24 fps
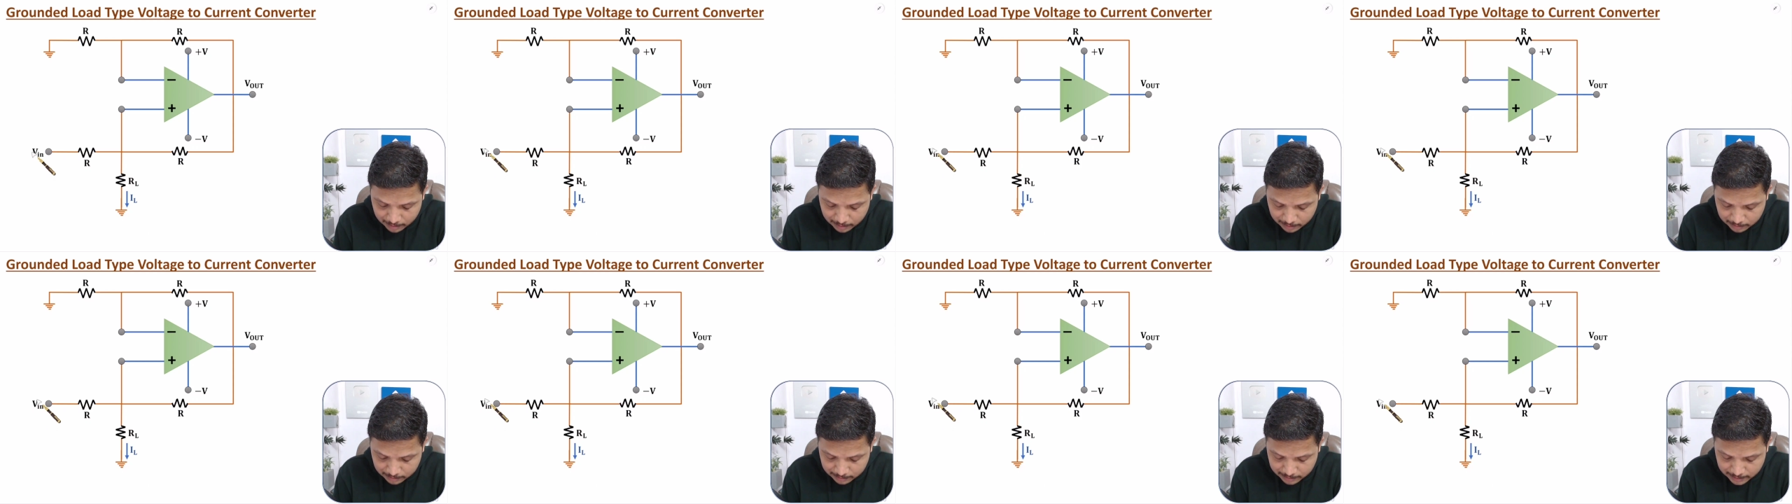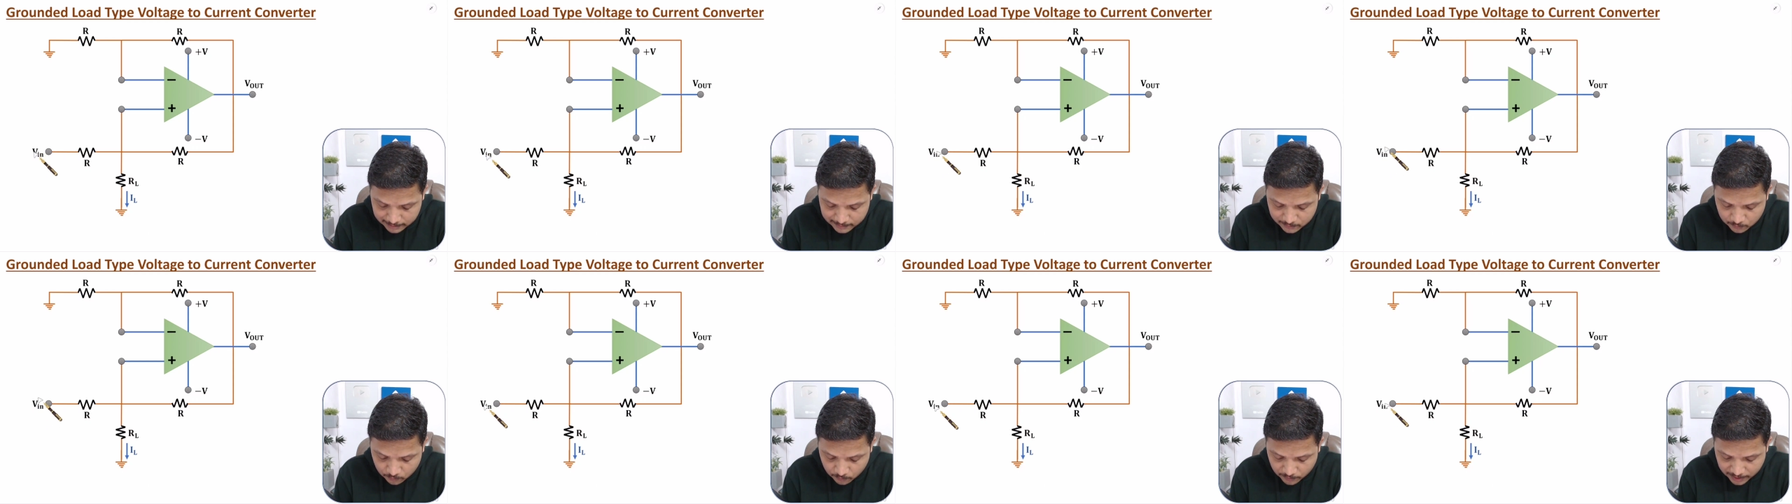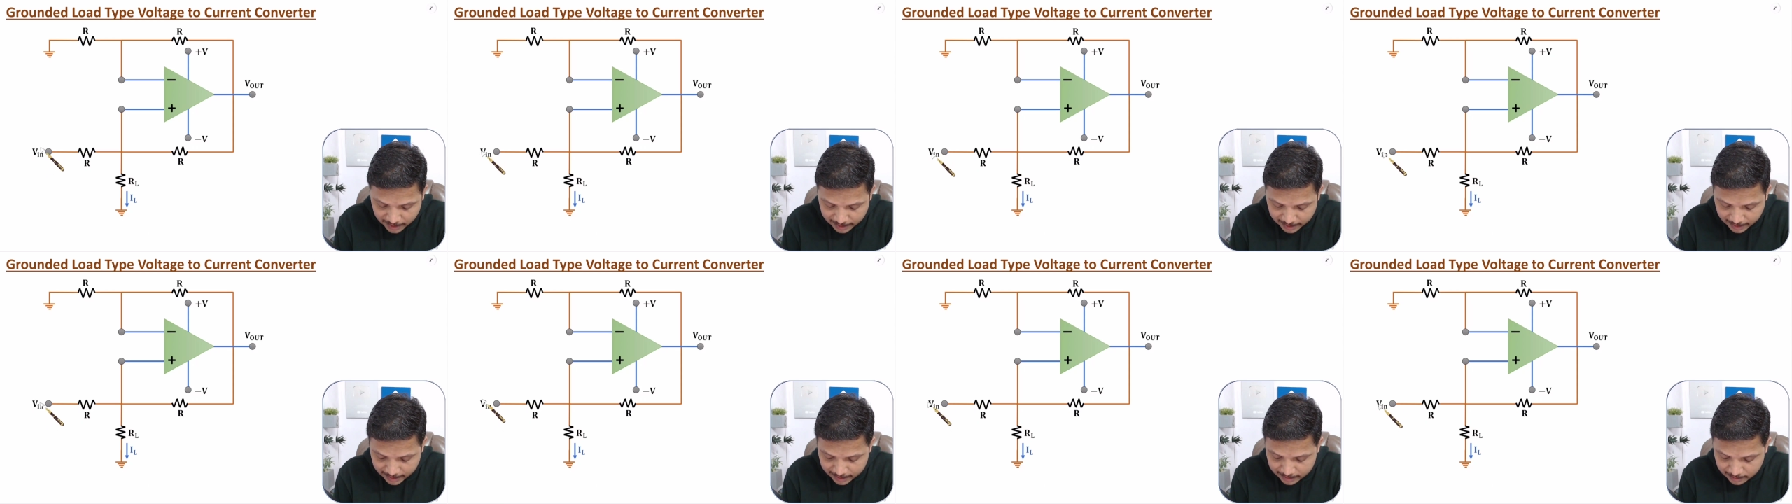this V
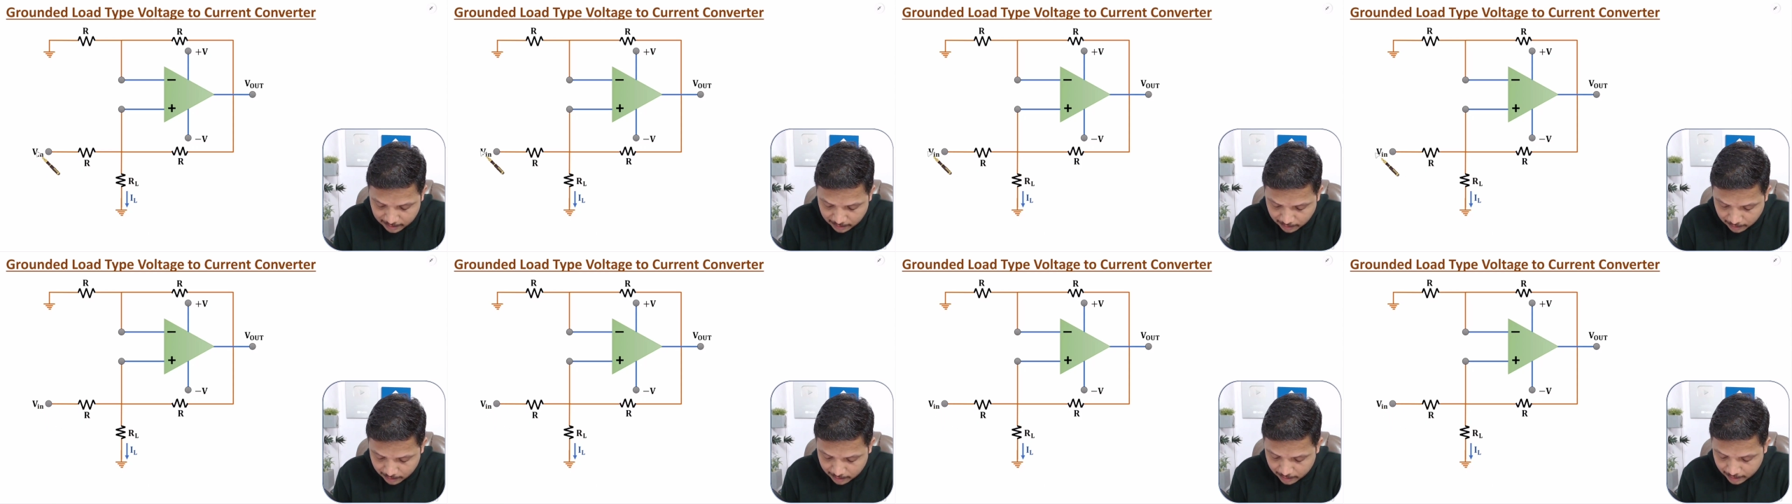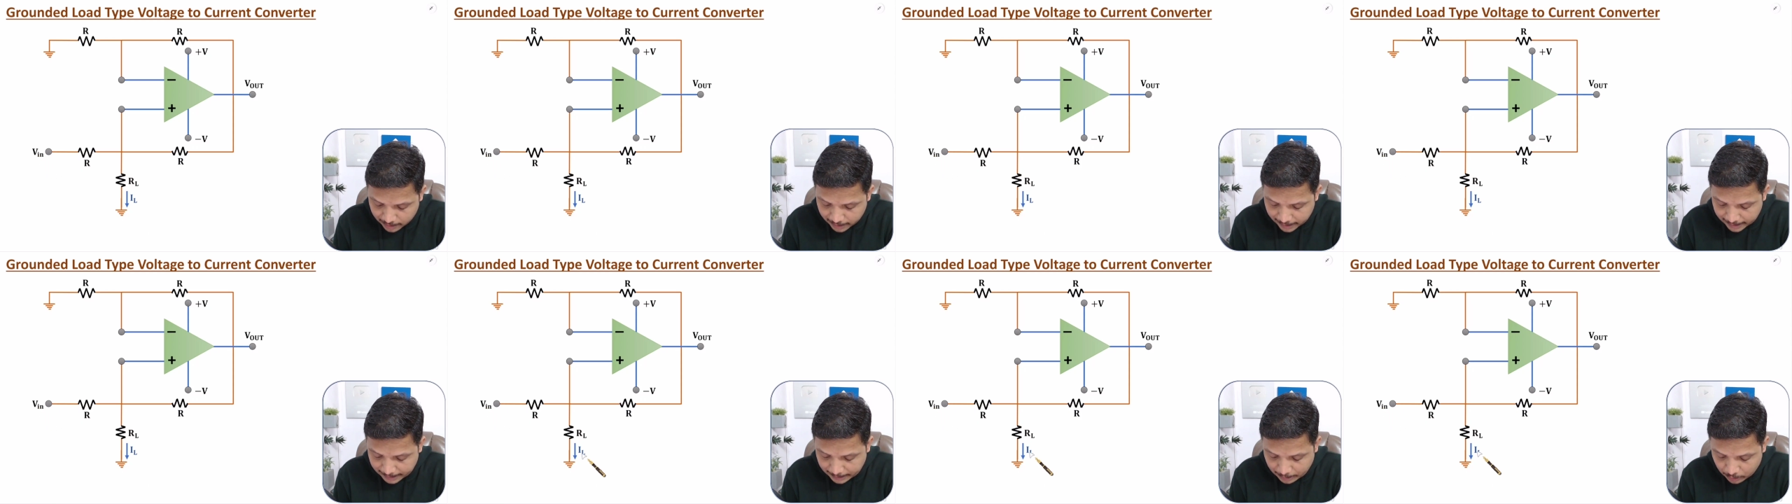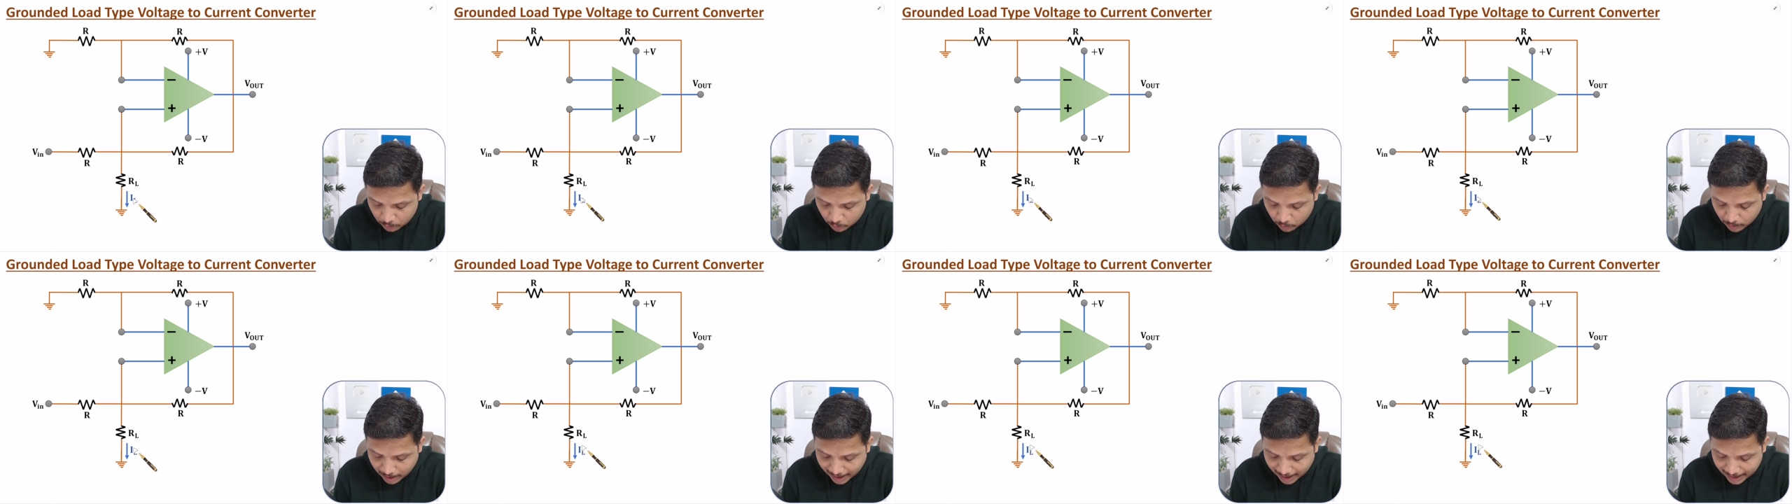in
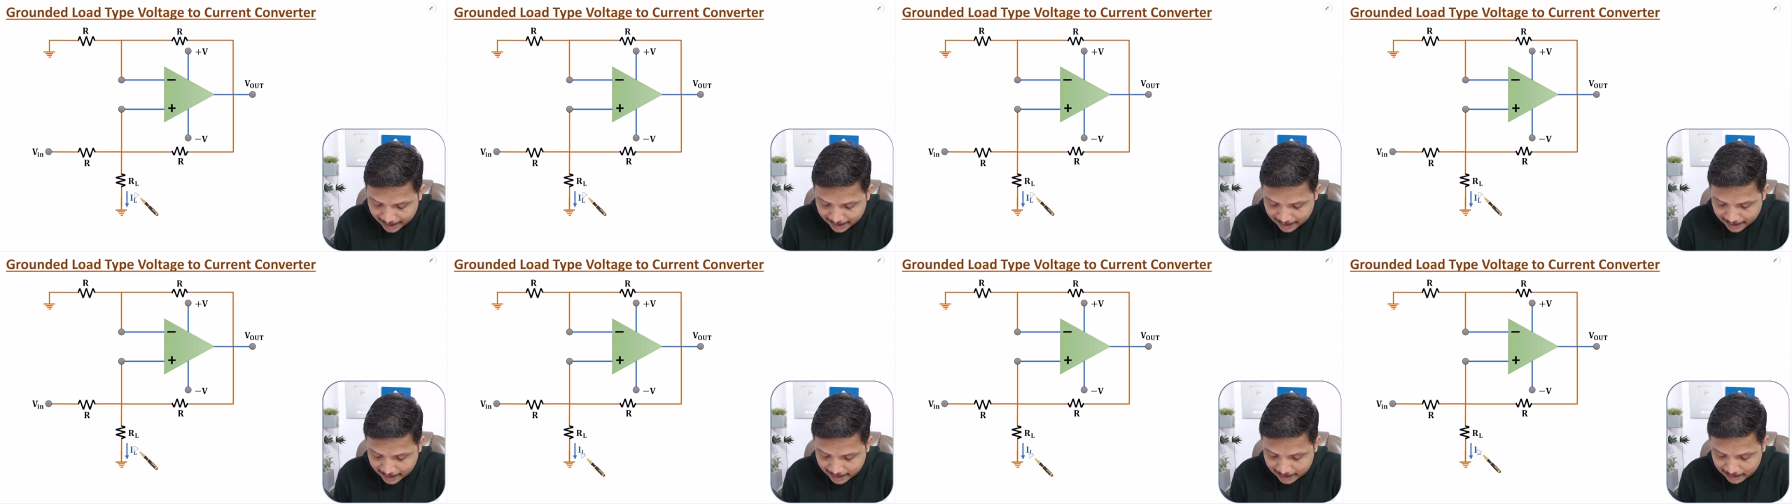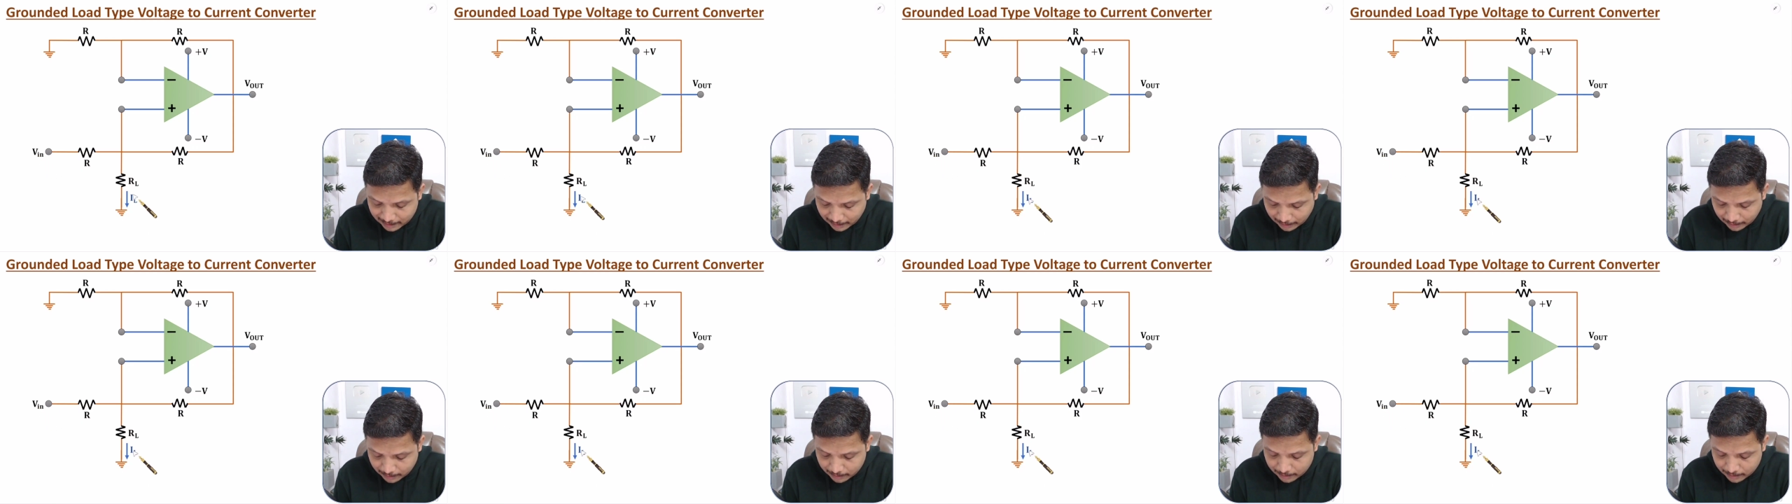into IL